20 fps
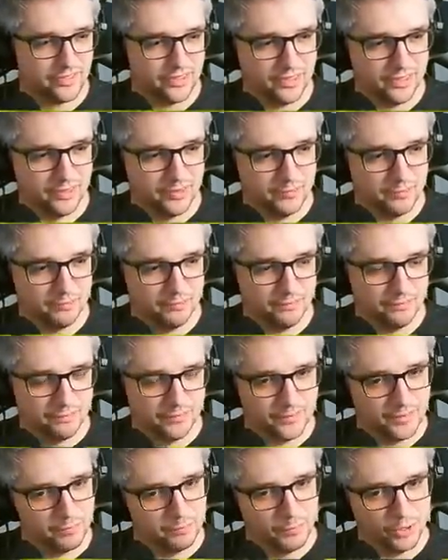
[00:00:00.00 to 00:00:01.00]
um,
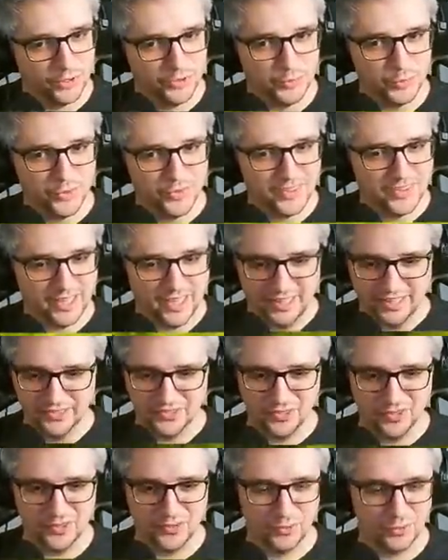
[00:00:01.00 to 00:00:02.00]
Bloodwood kind
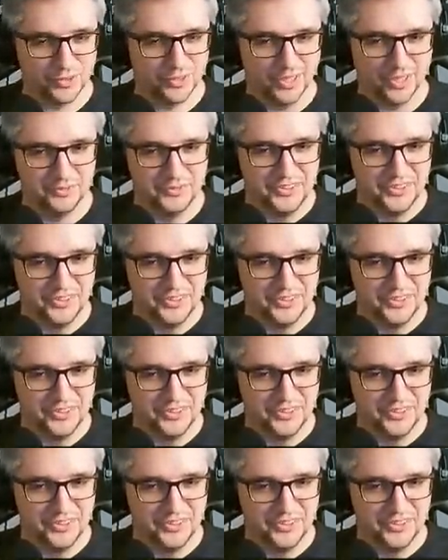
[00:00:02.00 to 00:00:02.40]
of sounds weird. I'm